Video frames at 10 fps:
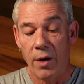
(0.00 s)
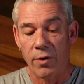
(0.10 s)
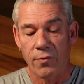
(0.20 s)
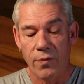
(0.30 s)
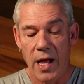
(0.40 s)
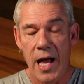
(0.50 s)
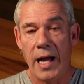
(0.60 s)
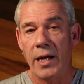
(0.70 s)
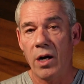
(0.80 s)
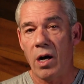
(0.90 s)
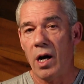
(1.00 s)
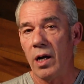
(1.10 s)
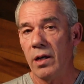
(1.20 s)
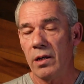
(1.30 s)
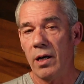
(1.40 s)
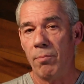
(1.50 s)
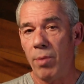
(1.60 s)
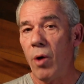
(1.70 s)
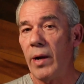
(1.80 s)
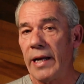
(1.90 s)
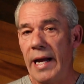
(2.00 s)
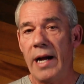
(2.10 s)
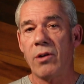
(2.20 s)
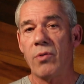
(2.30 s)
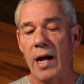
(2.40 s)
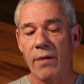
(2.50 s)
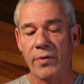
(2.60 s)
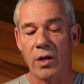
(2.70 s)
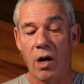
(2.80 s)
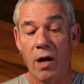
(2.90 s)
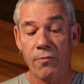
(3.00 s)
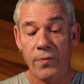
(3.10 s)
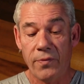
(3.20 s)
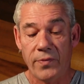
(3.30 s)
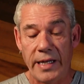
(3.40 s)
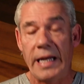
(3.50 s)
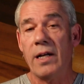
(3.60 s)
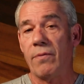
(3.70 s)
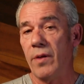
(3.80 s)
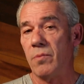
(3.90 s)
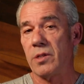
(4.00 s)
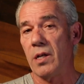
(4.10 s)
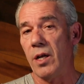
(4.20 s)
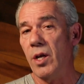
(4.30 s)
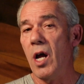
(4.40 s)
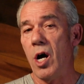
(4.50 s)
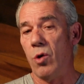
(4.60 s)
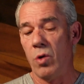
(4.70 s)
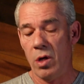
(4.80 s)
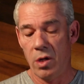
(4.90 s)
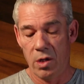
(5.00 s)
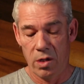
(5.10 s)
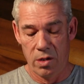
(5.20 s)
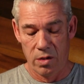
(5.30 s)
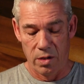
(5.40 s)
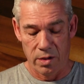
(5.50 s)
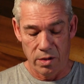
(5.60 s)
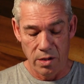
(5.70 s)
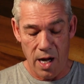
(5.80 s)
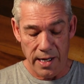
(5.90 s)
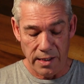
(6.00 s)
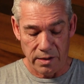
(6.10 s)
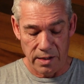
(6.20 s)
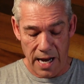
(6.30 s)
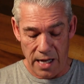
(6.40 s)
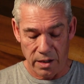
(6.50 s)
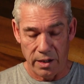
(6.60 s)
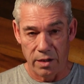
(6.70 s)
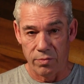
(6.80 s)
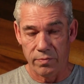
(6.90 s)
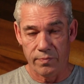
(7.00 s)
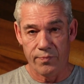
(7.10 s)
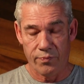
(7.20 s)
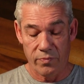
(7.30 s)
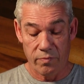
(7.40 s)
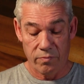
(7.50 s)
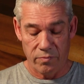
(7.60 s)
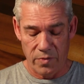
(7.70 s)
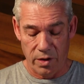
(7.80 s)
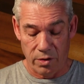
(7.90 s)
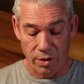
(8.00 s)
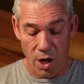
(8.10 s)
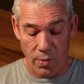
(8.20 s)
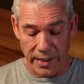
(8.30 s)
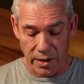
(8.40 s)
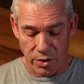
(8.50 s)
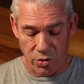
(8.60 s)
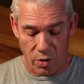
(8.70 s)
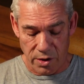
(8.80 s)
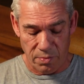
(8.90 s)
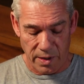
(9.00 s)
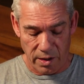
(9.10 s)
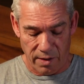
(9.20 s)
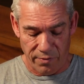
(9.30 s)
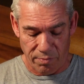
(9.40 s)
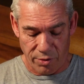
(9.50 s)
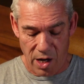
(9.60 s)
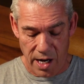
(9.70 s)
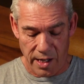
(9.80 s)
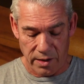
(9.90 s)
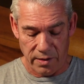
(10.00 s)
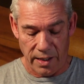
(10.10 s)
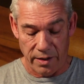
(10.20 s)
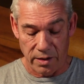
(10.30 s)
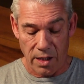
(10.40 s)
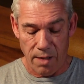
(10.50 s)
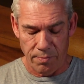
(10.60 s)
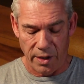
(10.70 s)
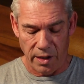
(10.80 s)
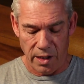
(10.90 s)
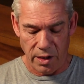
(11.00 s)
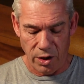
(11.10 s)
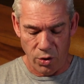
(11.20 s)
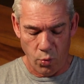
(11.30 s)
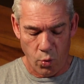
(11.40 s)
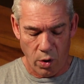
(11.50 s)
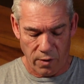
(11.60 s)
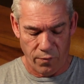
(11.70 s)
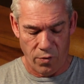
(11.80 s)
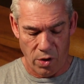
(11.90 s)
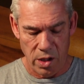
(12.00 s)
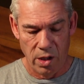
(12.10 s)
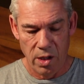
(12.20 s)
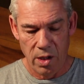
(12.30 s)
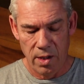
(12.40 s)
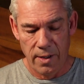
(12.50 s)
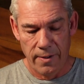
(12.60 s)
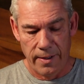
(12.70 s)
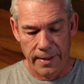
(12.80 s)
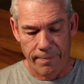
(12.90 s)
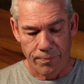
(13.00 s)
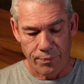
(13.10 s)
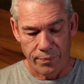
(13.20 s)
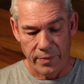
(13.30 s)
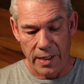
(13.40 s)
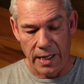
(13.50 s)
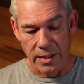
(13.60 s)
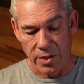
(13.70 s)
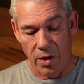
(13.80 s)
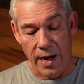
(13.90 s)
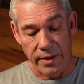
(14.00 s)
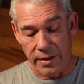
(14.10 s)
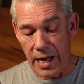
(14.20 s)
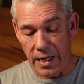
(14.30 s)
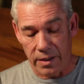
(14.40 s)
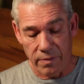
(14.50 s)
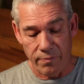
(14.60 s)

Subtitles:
fly on a Boeing aircraft, and all 15 of them said no. That's not exactly a glowing endorsement of the product and the company that you work for. And so I think